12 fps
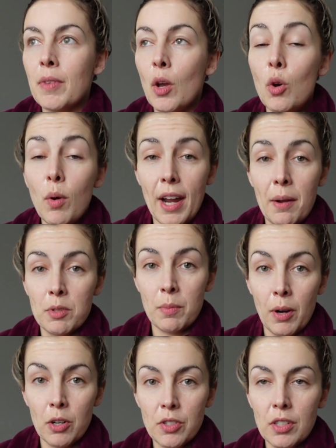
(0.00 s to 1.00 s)
who I am as a
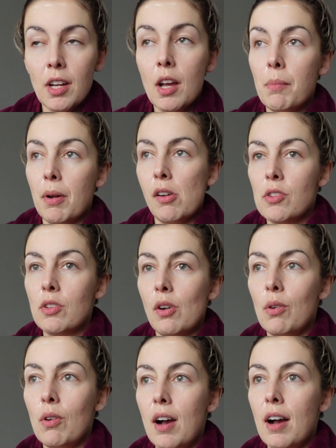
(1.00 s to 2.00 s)
person, but
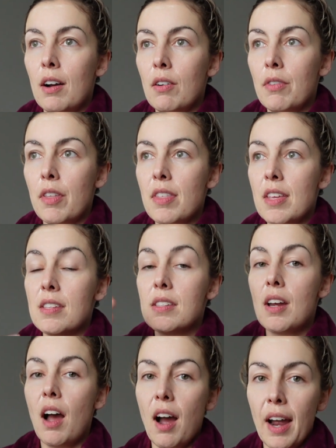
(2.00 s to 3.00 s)
also of these
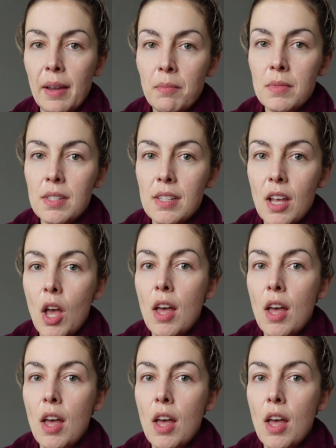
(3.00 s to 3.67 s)
times.